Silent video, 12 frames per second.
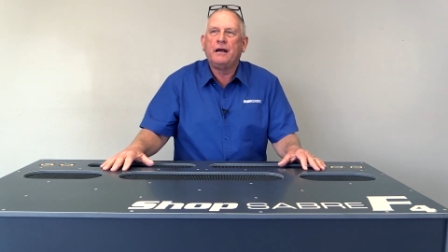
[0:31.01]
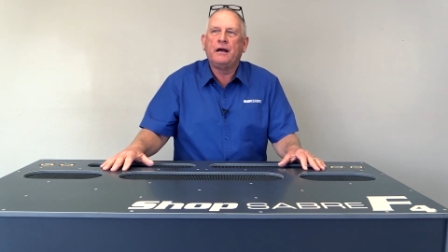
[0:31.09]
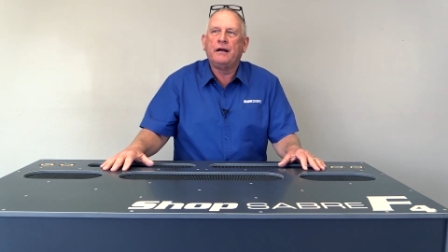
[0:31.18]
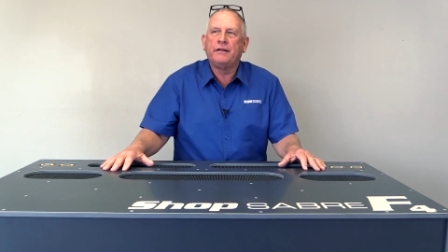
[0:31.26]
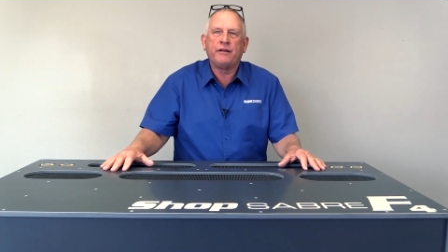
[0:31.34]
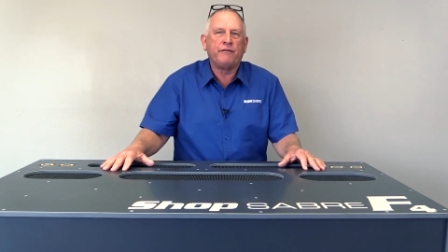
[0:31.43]

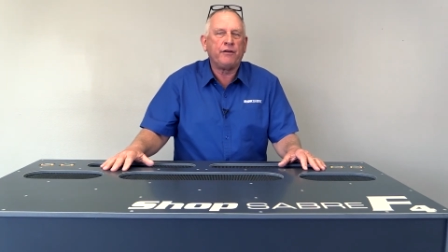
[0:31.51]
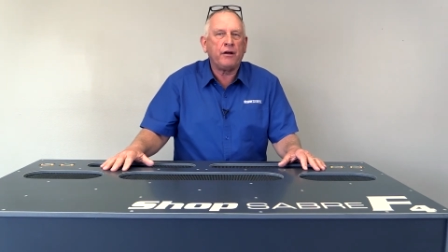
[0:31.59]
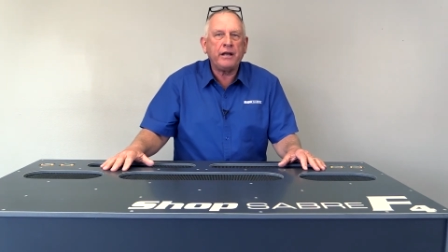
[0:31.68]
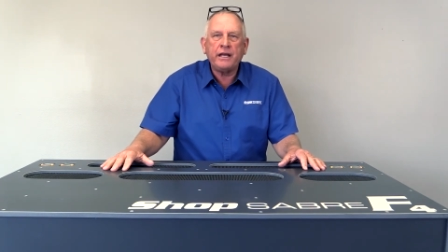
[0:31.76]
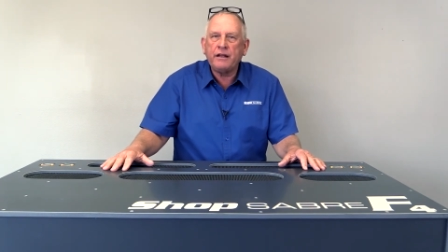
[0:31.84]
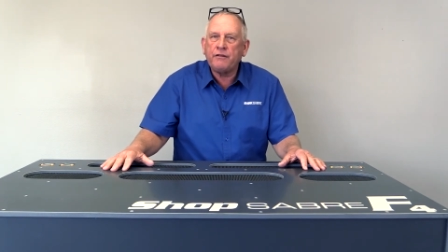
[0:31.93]
Uh, they're
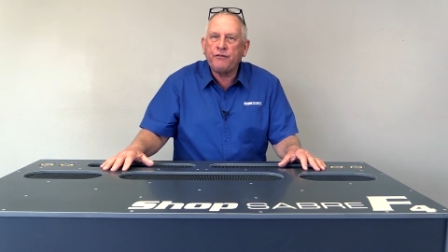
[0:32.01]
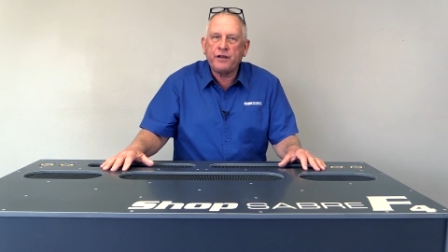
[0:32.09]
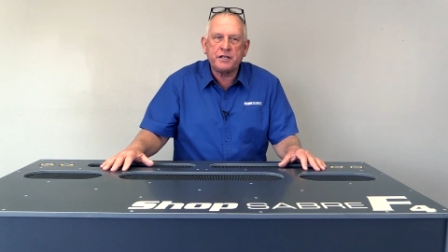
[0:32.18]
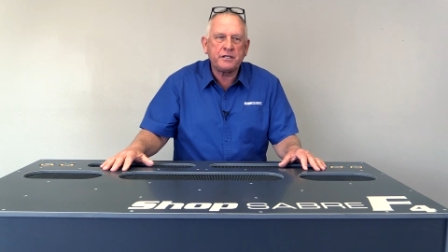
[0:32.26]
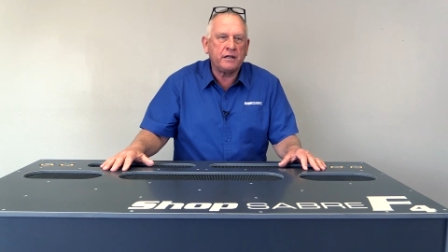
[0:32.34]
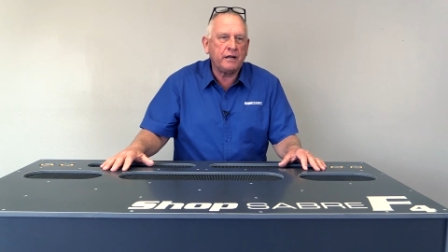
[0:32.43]
very
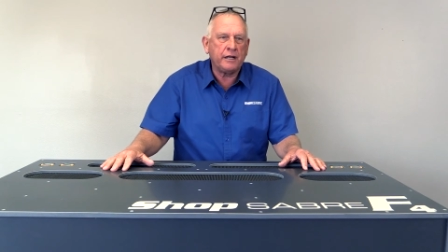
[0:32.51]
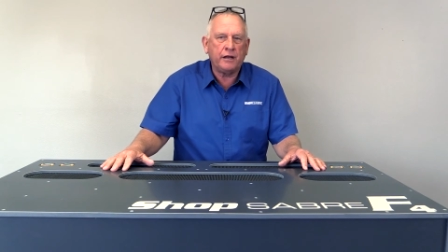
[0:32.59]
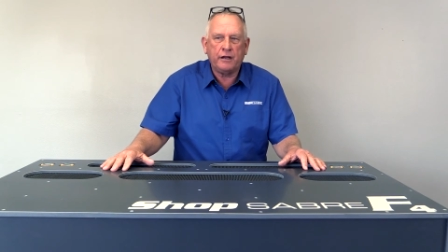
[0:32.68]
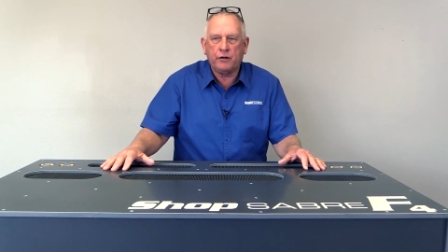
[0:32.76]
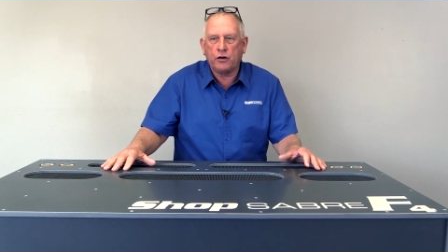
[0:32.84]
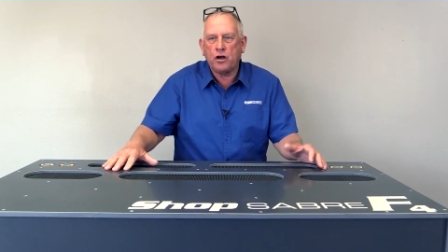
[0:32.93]
inefficient.
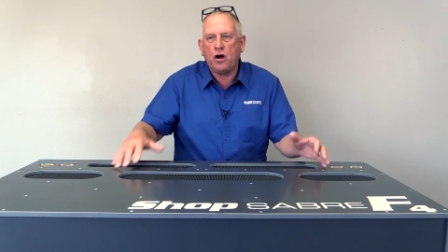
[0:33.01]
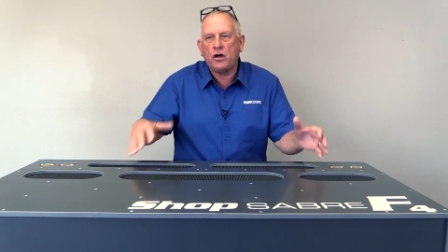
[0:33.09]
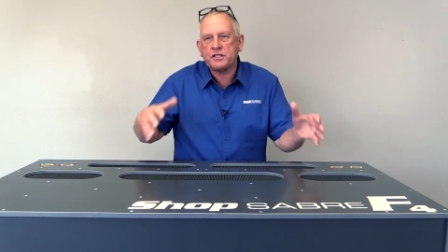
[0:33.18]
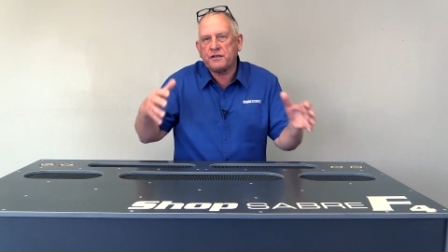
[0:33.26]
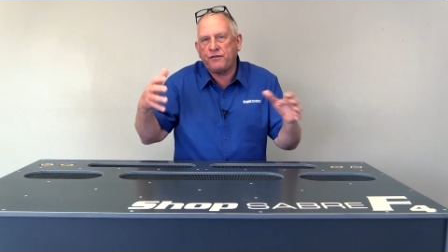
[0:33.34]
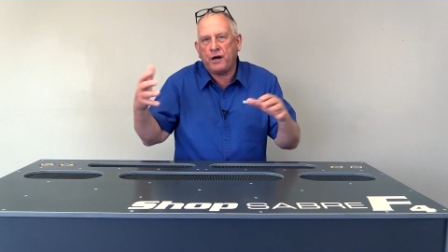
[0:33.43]
Your
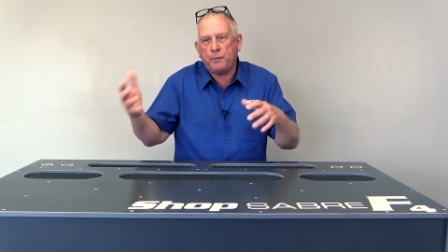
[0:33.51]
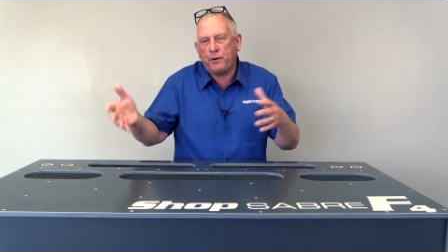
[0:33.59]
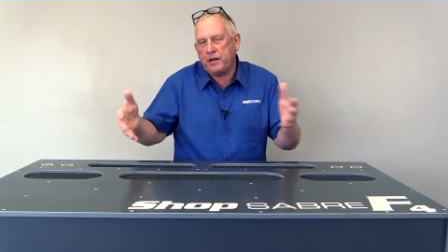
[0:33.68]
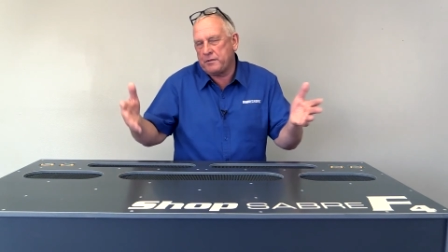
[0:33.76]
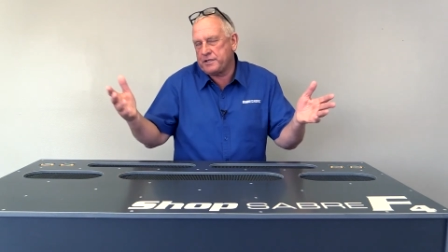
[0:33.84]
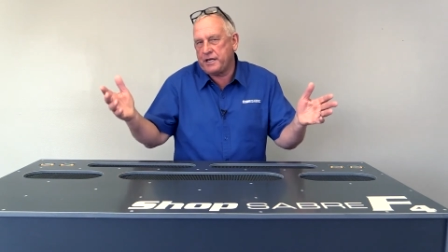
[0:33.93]
cost of
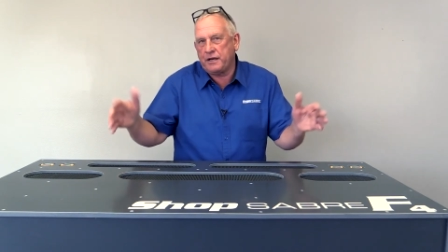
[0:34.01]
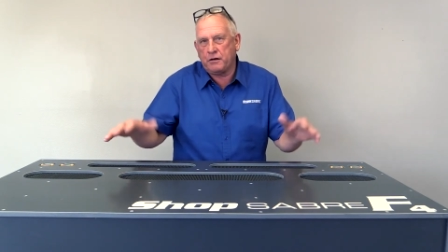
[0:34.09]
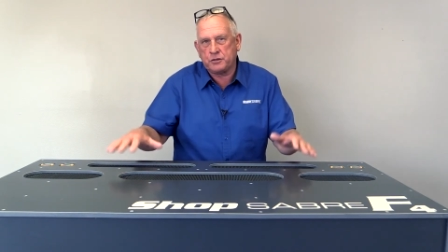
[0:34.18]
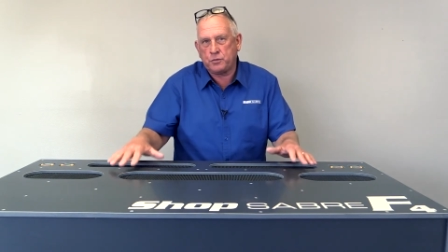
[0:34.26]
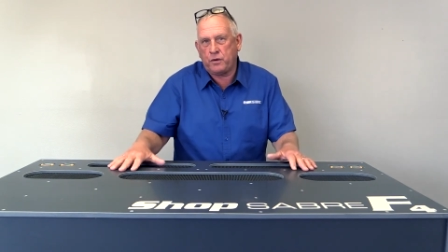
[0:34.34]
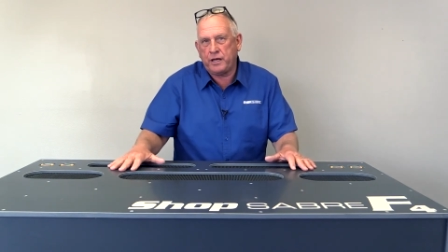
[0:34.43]
operating the machine
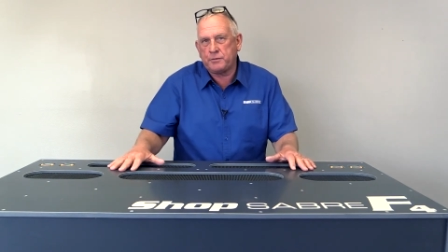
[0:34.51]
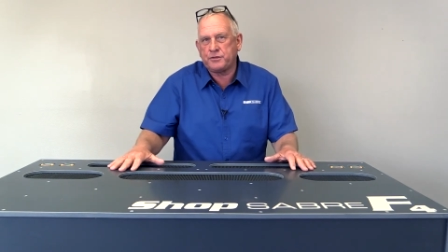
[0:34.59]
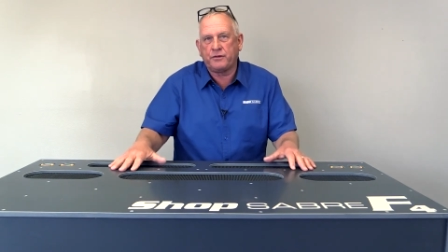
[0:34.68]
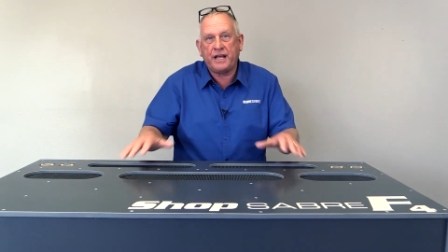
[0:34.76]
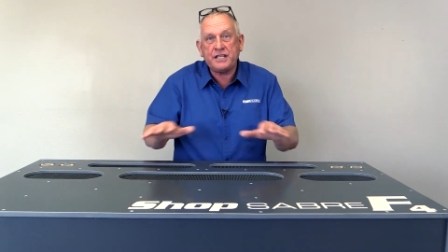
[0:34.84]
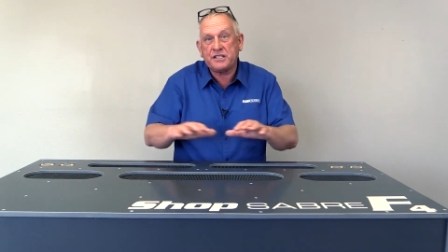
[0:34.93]
goes way up.
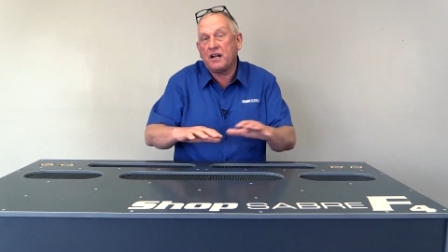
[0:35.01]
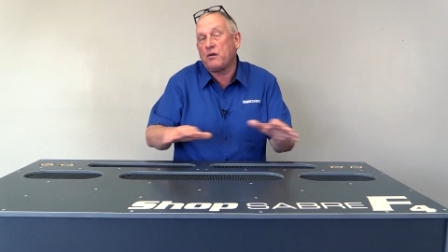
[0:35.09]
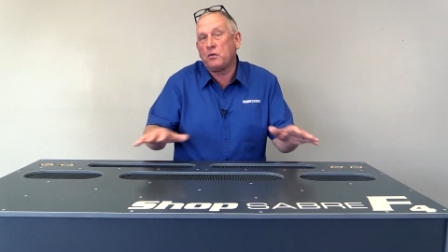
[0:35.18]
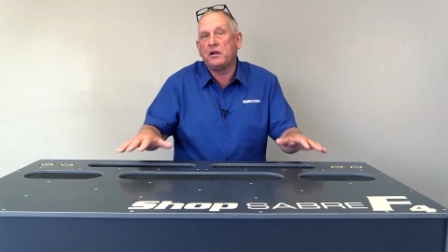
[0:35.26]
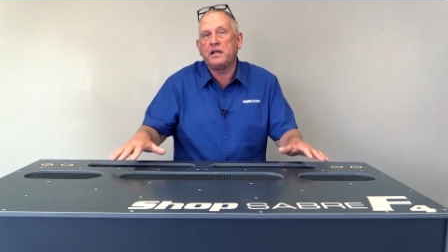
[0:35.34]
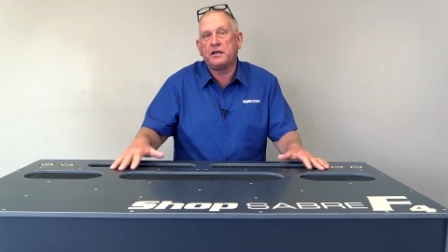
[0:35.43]
So that's
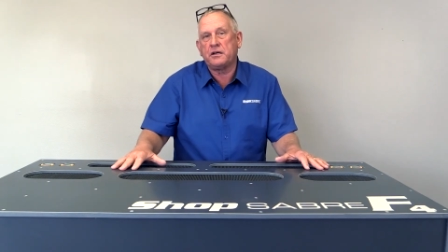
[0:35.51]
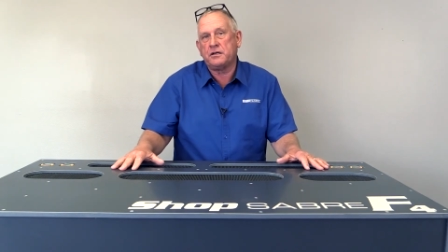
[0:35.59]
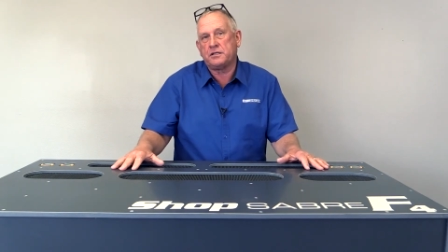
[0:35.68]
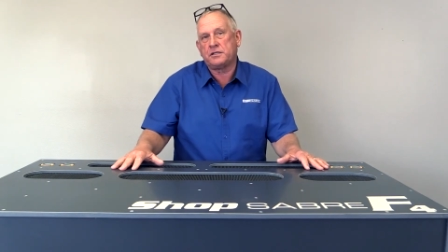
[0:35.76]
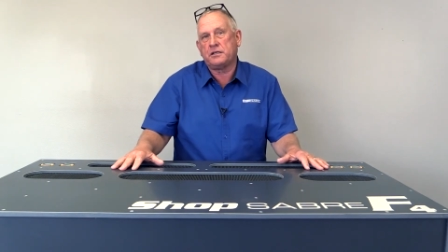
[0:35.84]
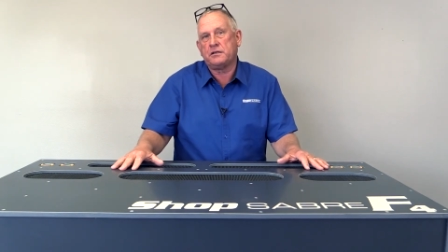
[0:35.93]
not really a
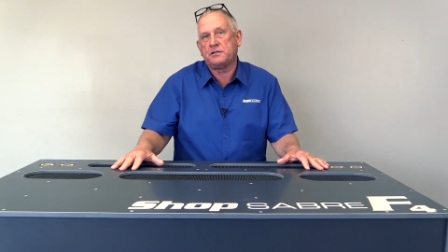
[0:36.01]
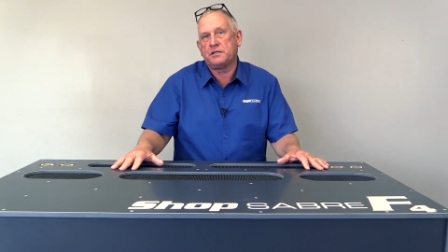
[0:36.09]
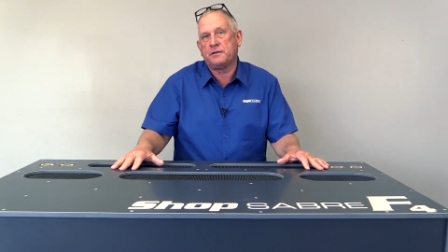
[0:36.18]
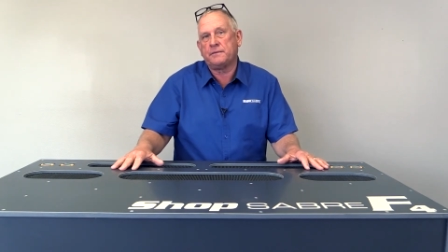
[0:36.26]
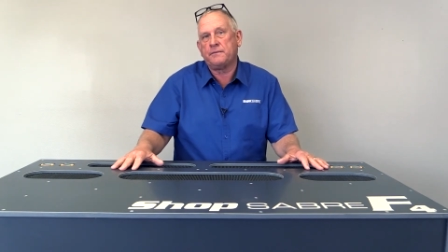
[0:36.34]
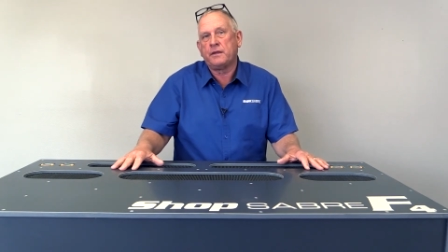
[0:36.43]
good solution.